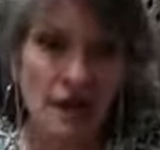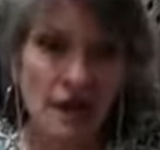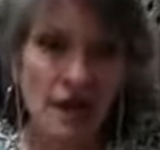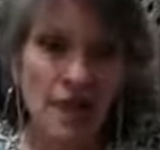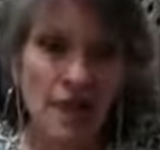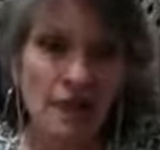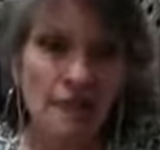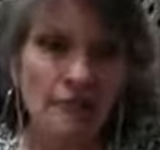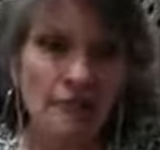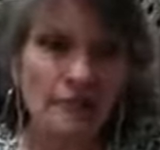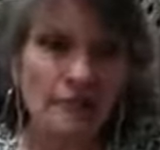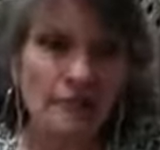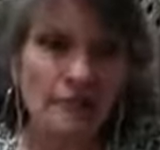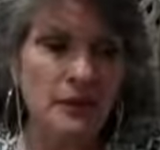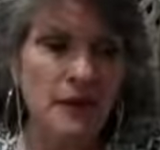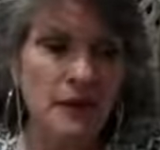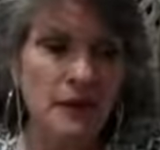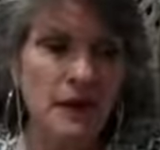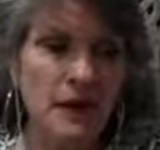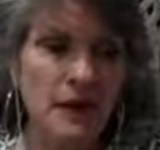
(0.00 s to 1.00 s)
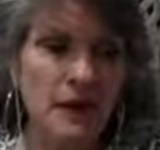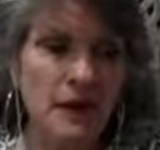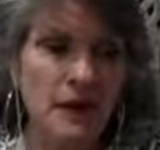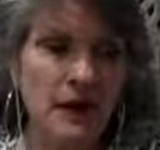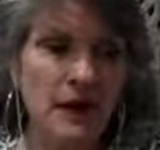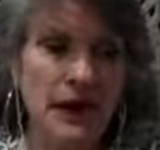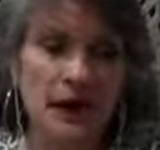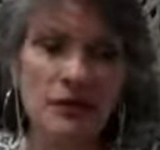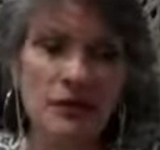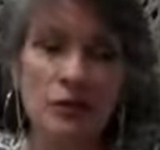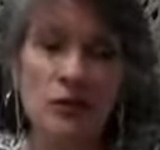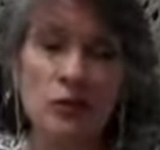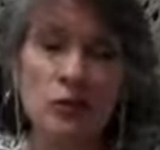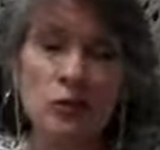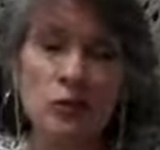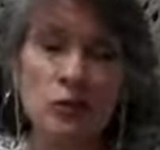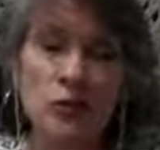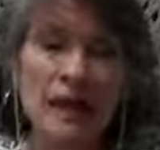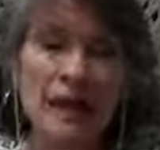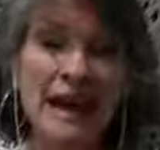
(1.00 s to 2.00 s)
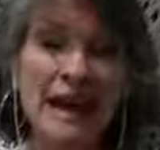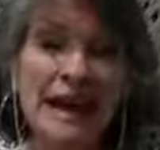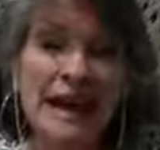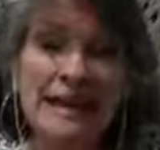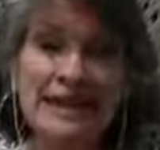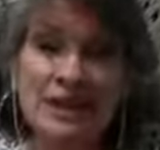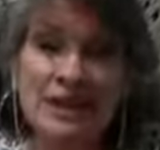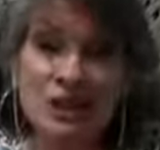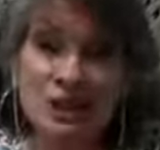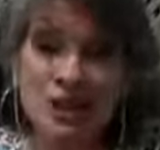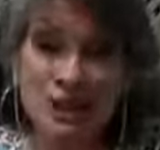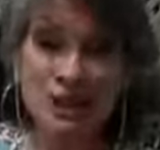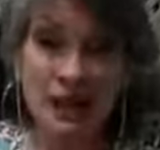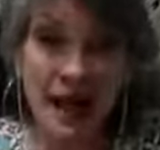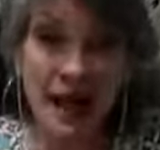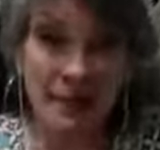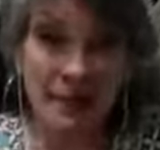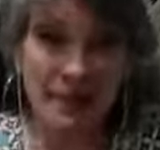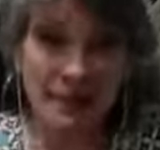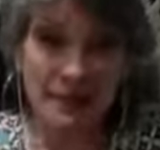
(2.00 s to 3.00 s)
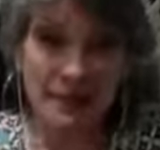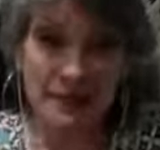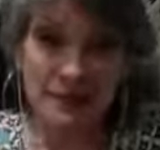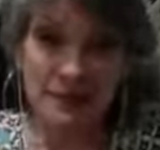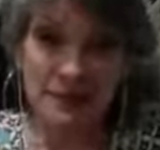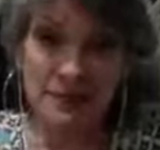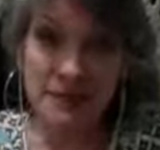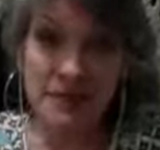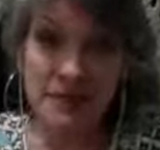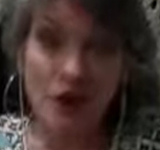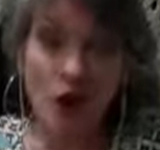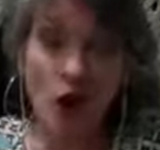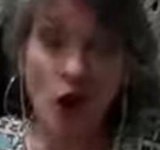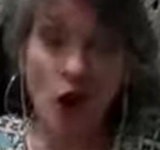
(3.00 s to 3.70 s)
Um, I had crazy shit happening to me